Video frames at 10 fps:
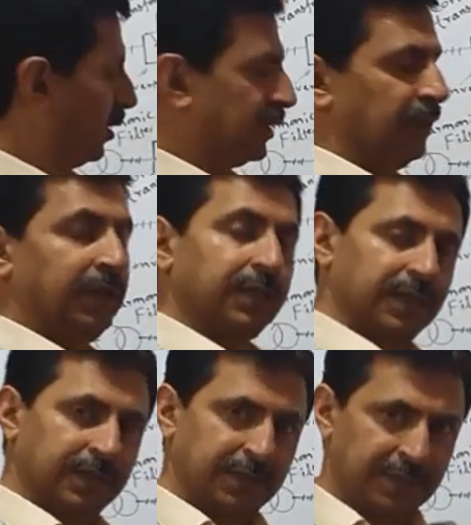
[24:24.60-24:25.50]

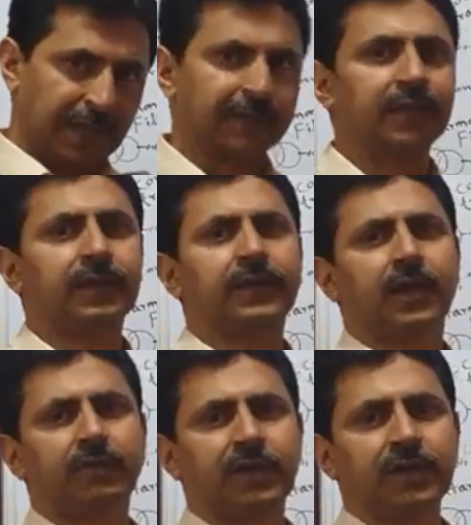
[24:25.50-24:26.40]
in other
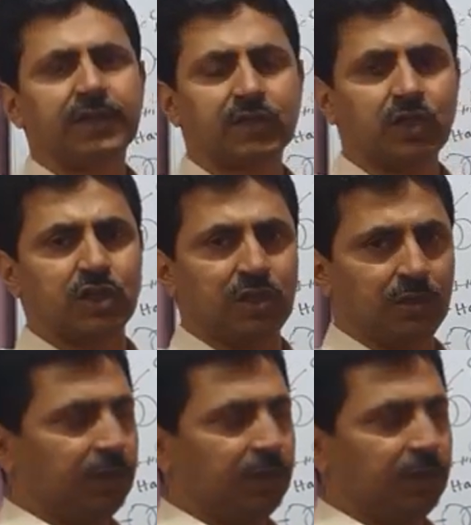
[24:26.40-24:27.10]
converting station.